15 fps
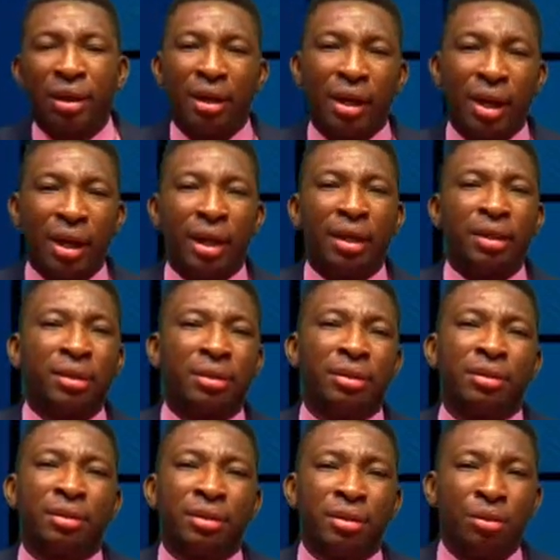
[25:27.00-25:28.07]
and
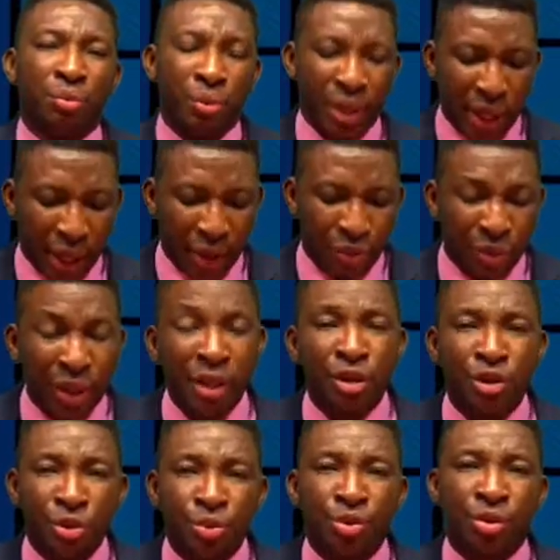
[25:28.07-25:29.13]
we can really
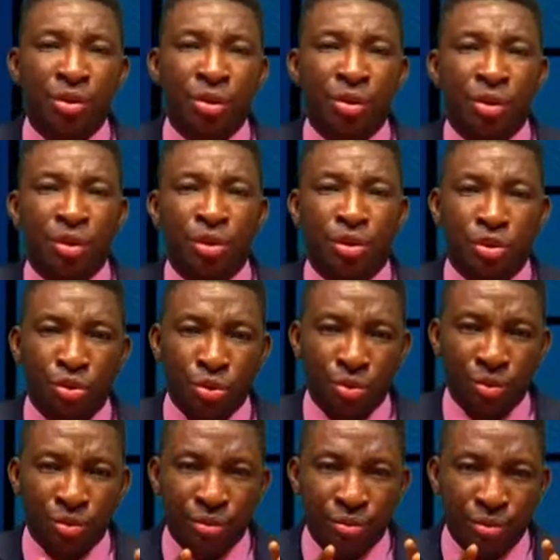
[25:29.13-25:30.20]
use to
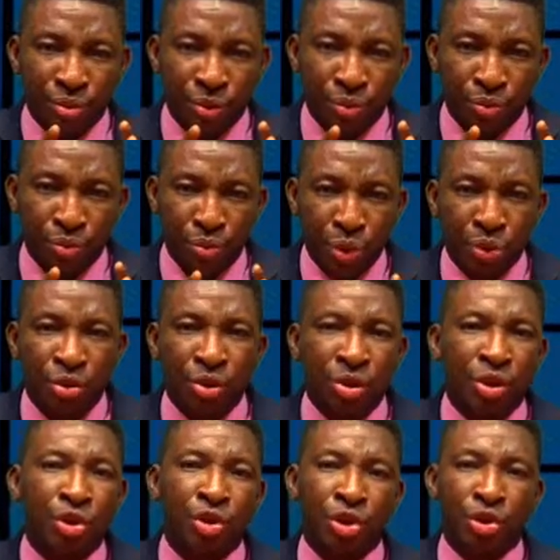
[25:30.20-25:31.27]
boost the
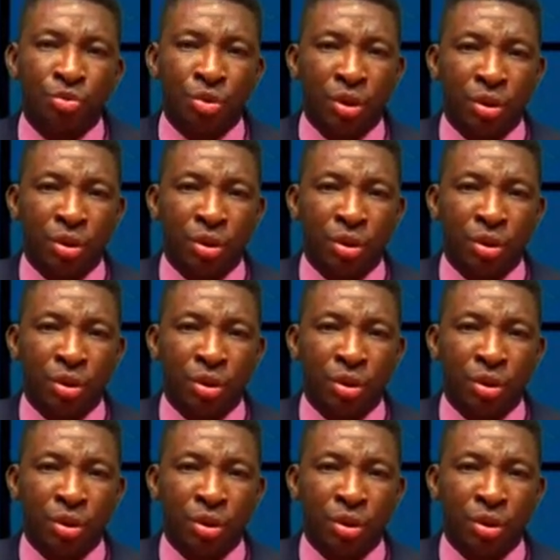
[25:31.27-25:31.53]
industry.